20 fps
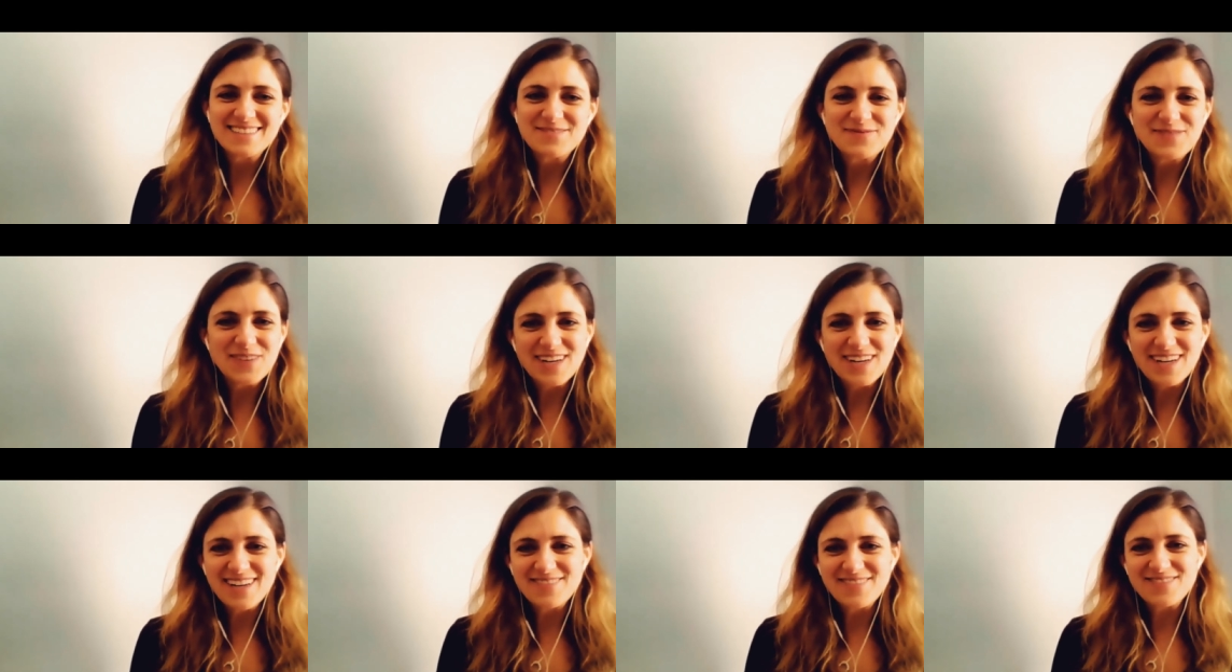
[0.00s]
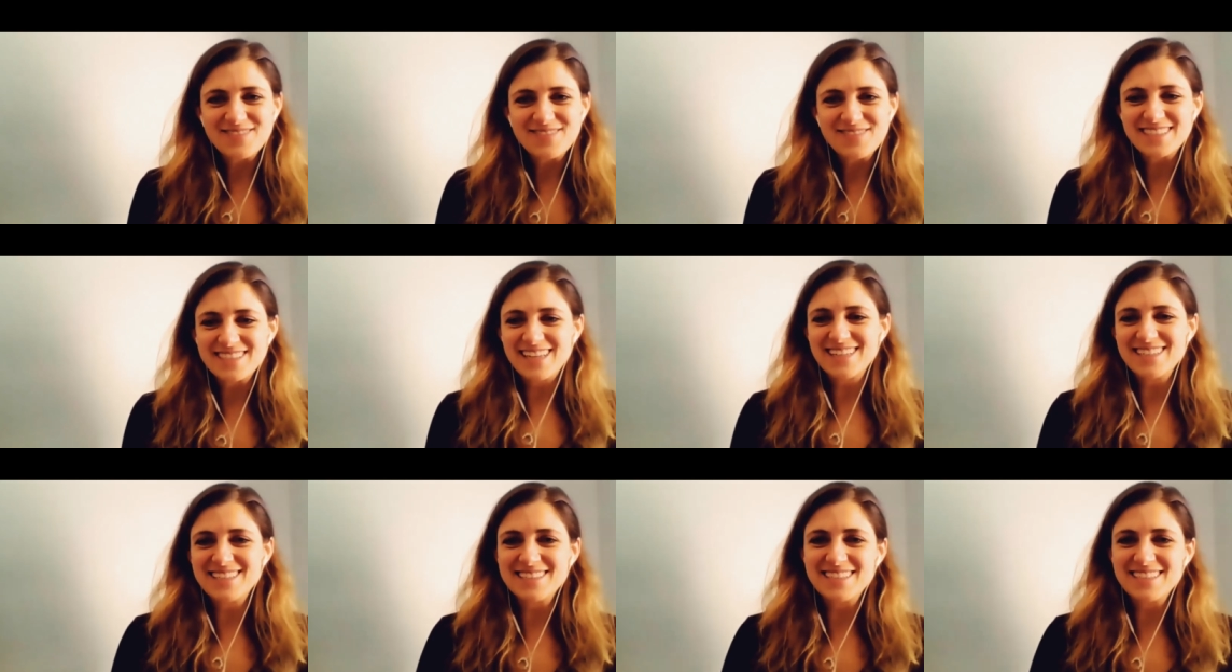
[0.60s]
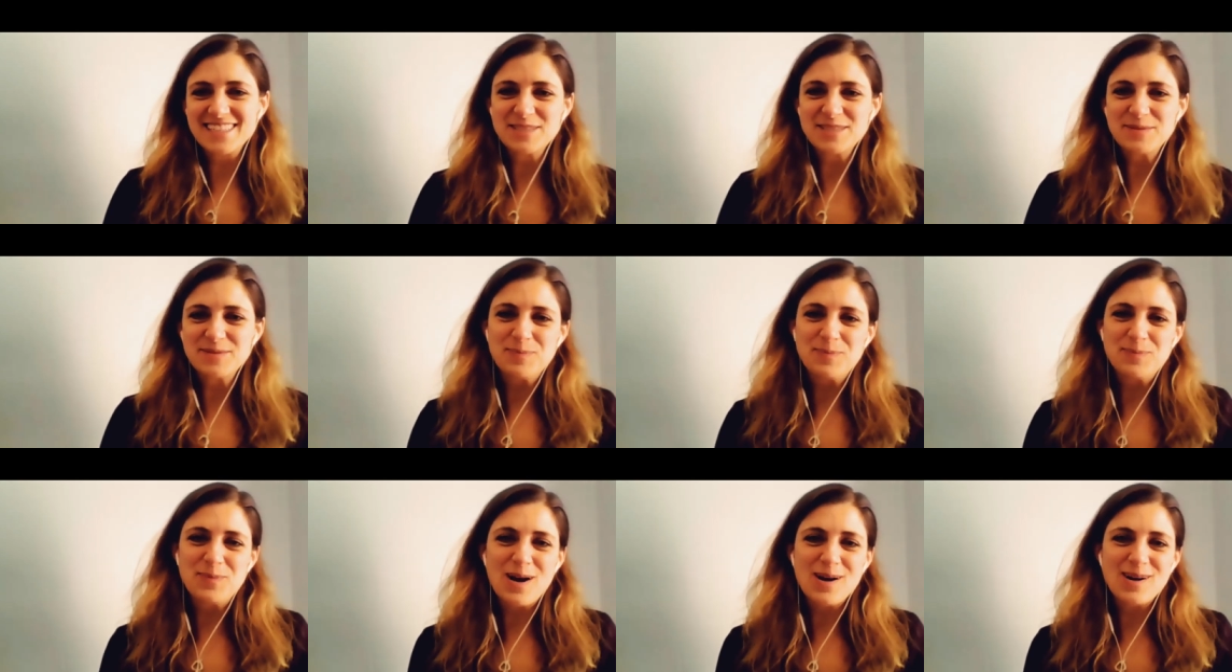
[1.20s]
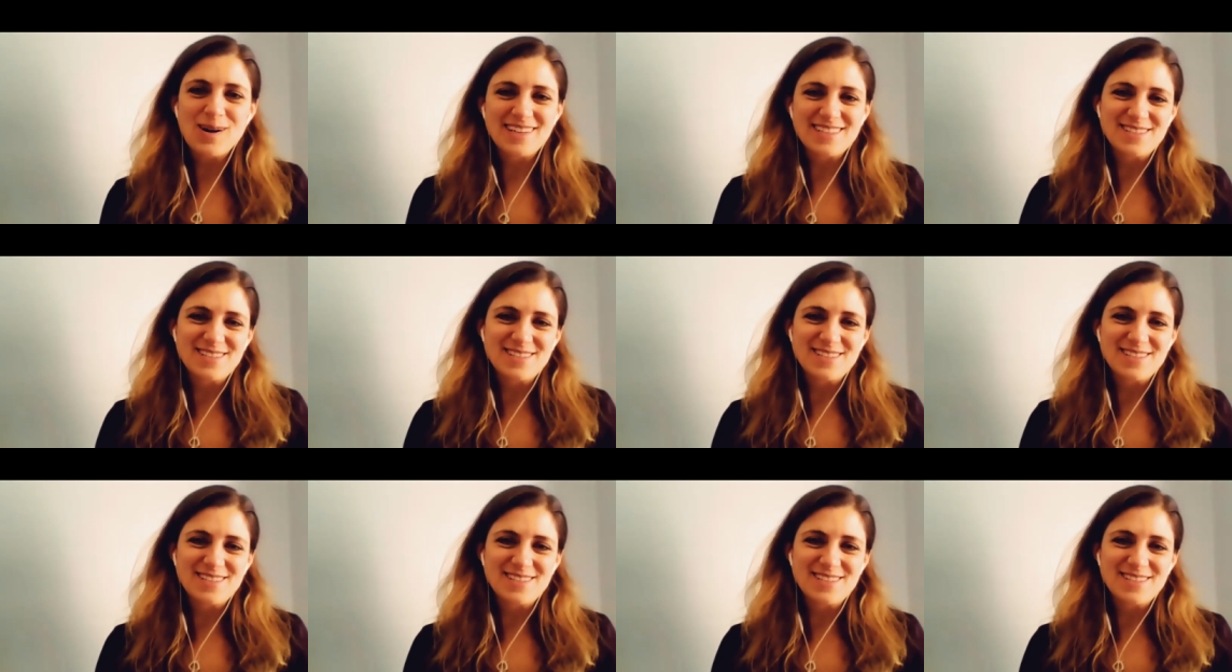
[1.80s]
very excited to see its progress